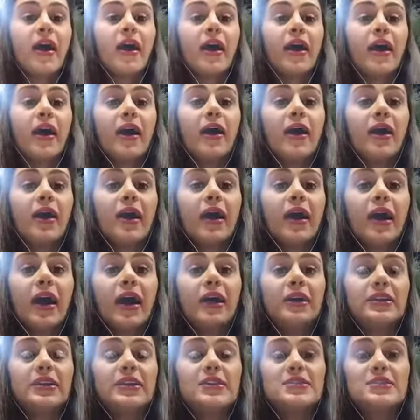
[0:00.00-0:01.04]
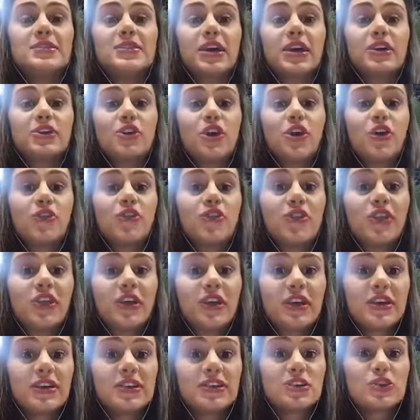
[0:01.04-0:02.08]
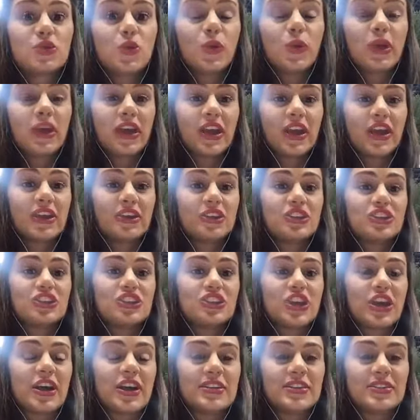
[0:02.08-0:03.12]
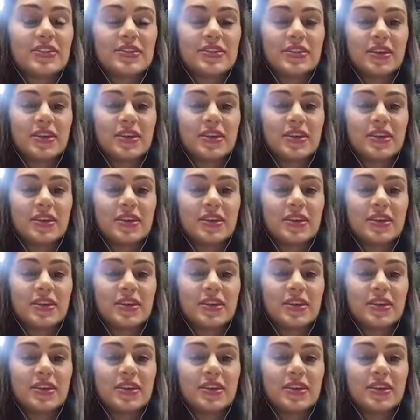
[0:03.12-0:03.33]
And instead of this, we can just